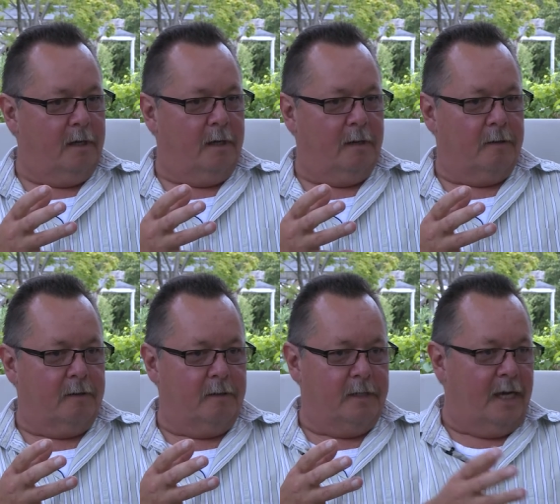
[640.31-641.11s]
uh,
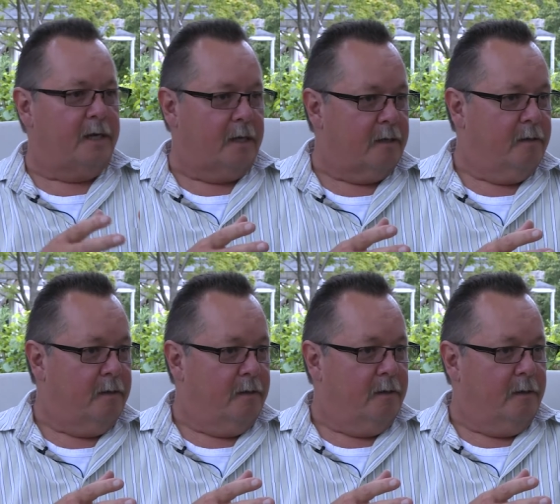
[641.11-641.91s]
data,
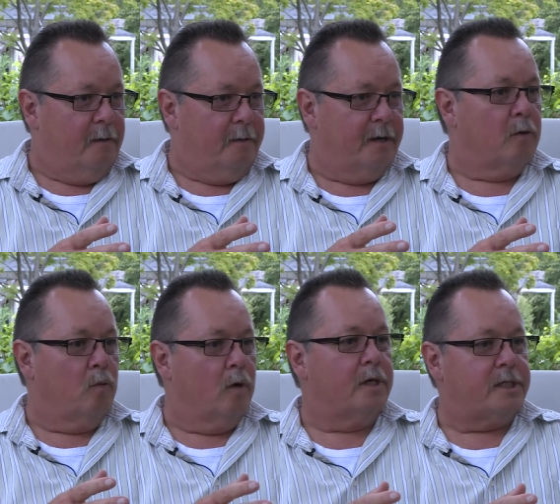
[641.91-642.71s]
they're
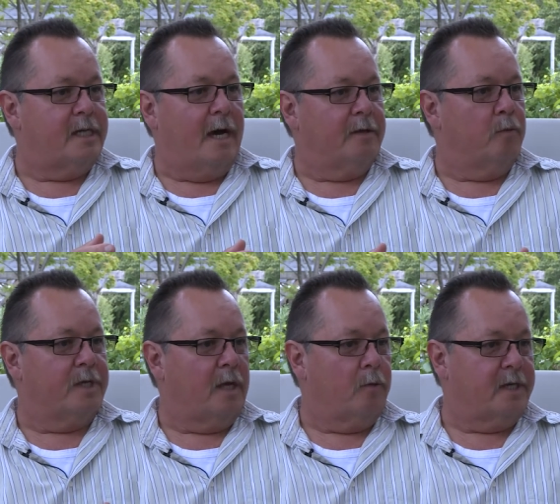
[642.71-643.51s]
worse now than
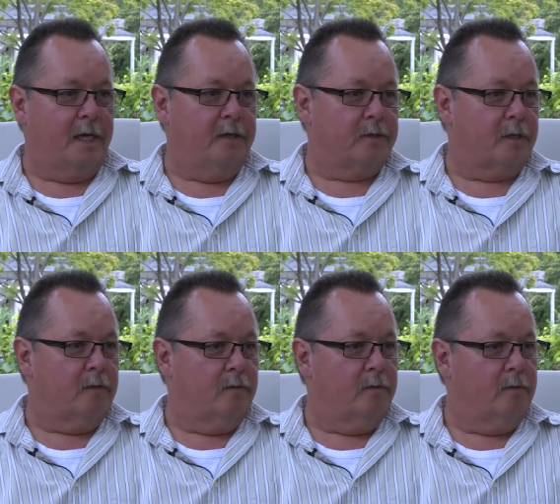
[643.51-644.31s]
what they were 10 years ago.
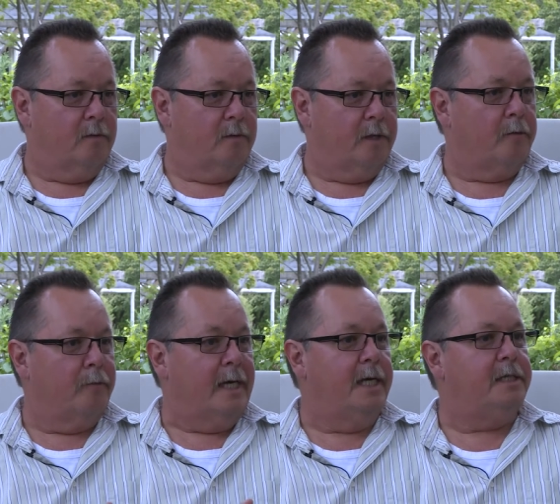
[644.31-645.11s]
They're
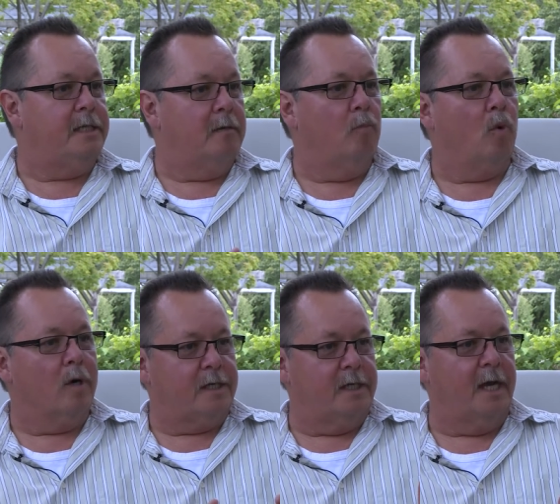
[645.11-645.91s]
releasing
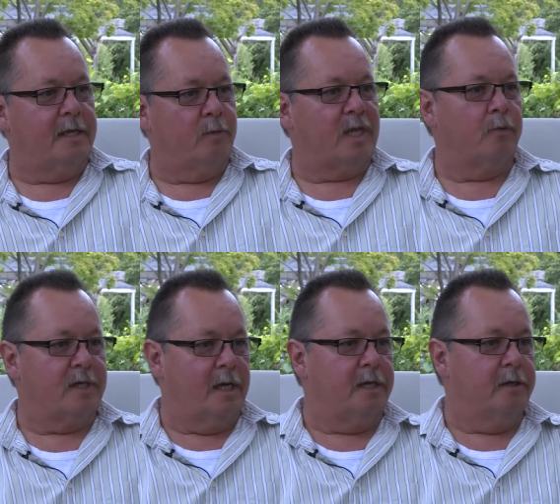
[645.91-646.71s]
more today than what they were
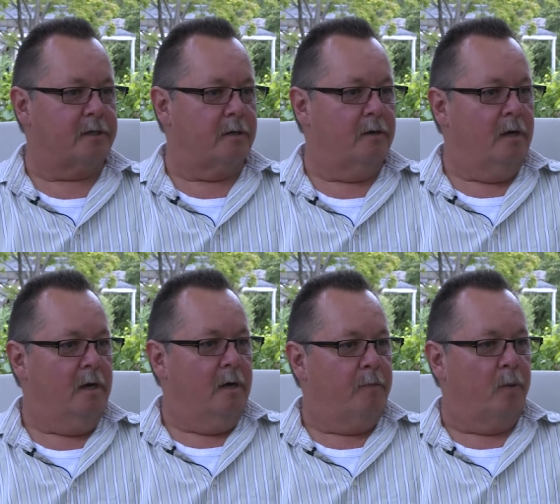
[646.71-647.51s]
10 years ago.
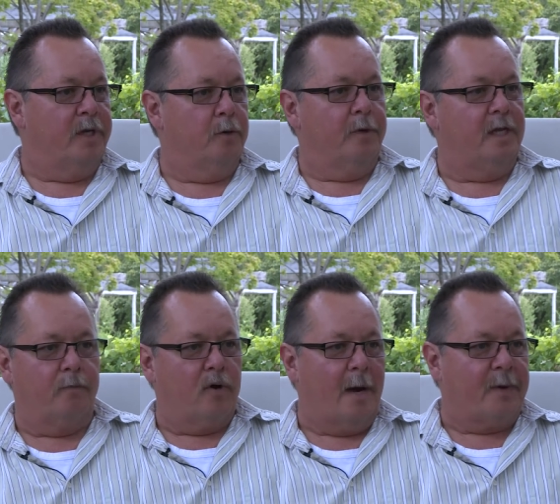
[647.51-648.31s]
But when you read the
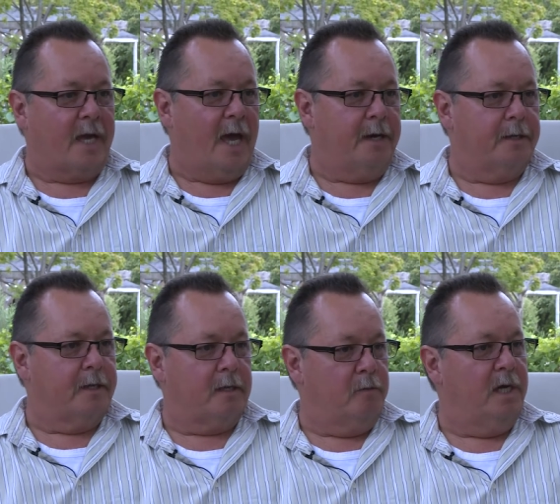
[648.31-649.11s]
propaganda
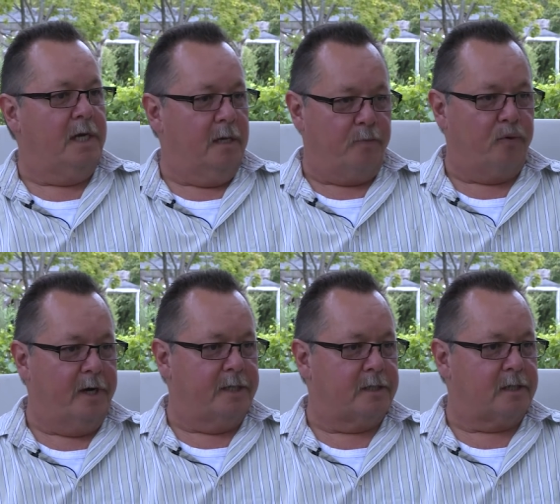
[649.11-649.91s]
that the media
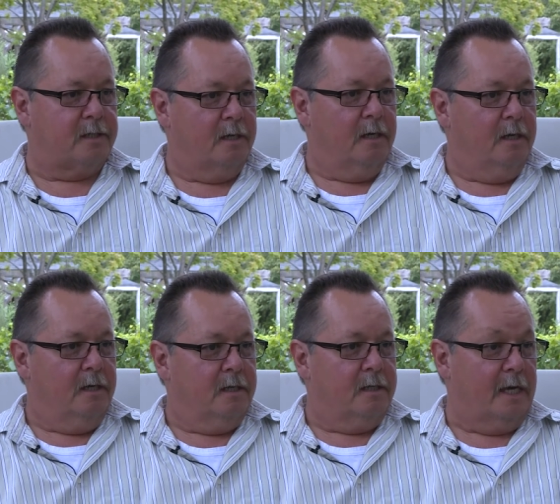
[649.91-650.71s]
prints,
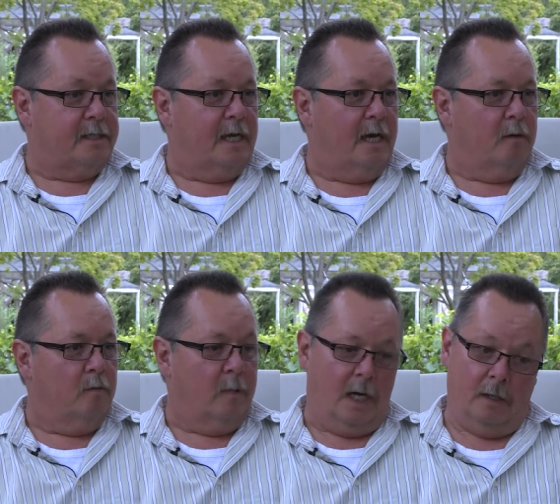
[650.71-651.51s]
they say,
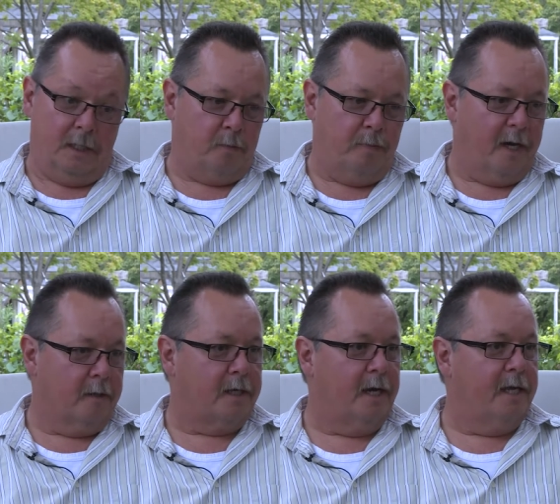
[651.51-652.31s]
well, it's better
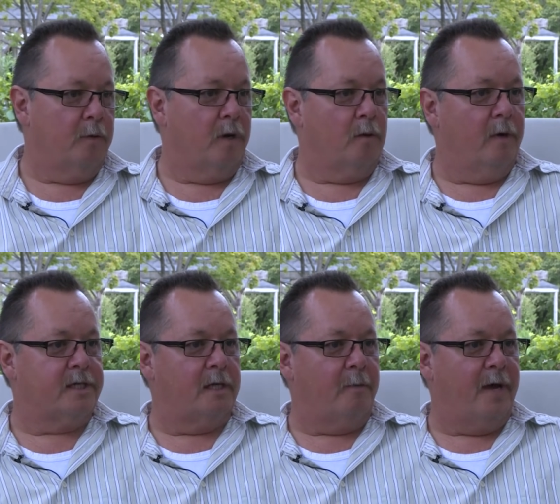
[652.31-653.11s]
today than what it
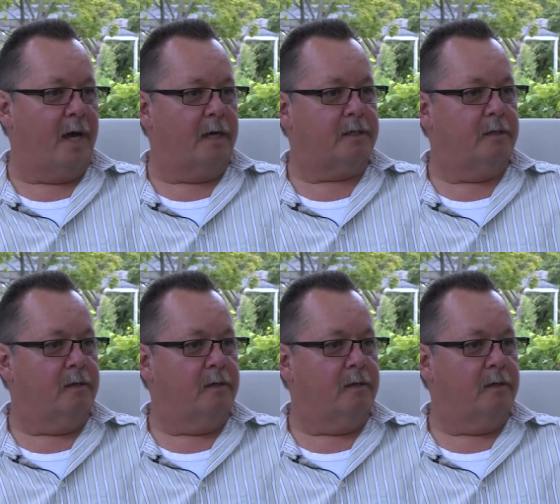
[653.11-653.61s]
was in the past.